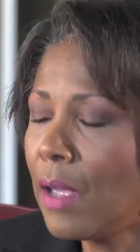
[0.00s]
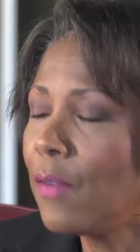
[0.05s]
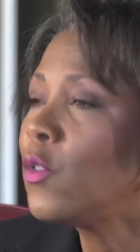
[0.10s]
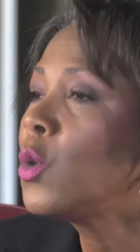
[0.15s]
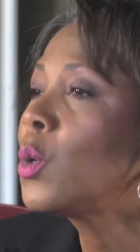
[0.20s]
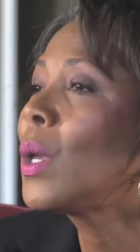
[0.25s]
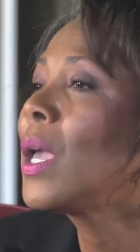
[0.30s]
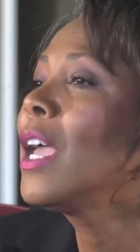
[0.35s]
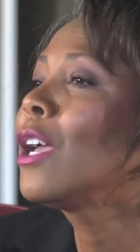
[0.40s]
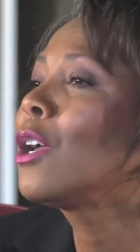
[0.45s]
if
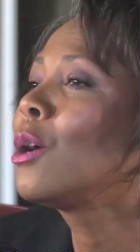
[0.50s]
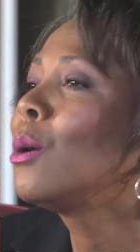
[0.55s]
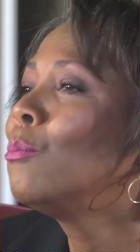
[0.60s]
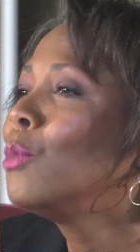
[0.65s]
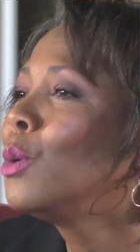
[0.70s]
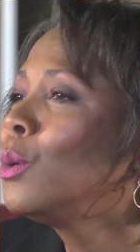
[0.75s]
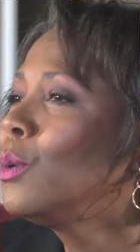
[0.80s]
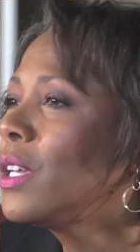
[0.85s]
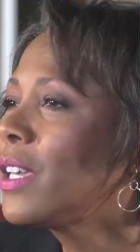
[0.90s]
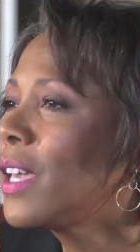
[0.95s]
you can't
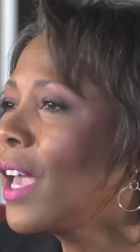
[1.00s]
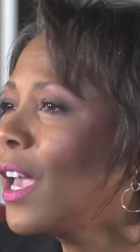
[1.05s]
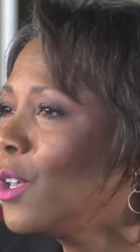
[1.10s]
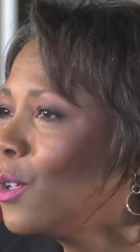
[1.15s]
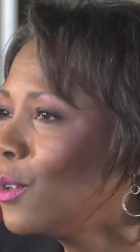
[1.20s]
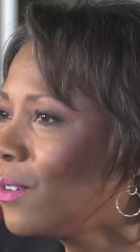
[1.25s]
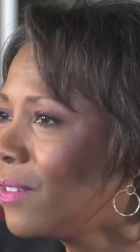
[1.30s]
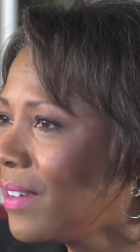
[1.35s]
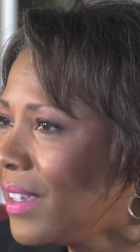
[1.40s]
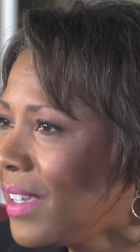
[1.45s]

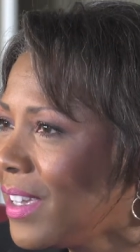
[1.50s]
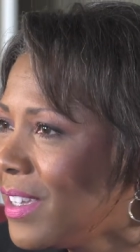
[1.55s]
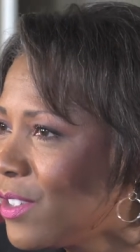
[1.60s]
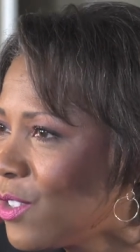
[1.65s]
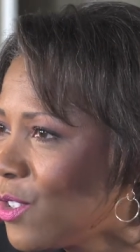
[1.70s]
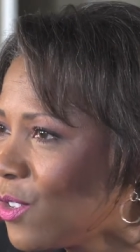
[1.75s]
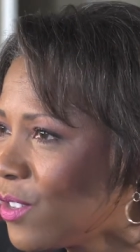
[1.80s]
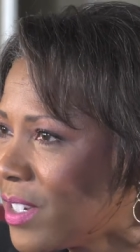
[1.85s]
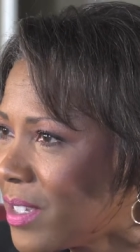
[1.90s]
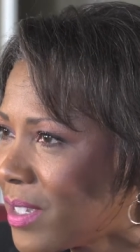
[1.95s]
communicate your
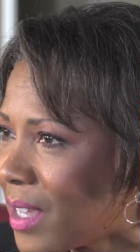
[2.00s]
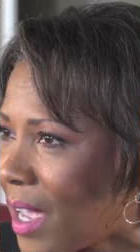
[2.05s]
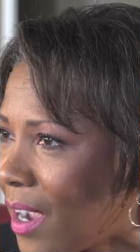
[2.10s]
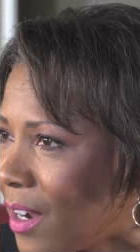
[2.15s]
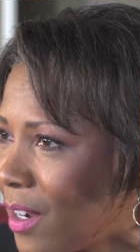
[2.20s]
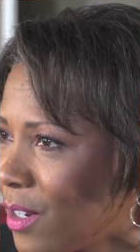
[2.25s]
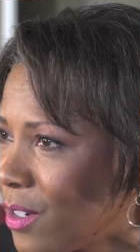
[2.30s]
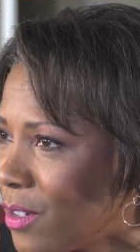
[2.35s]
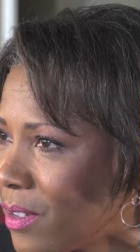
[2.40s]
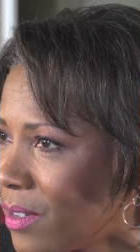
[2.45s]
needs and your
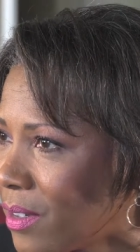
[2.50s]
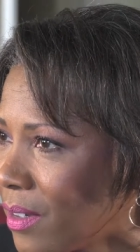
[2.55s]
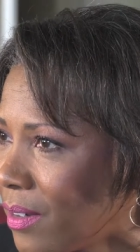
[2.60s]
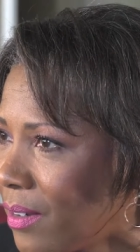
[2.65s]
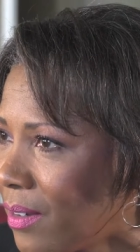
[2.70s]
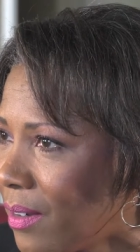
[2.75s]
desires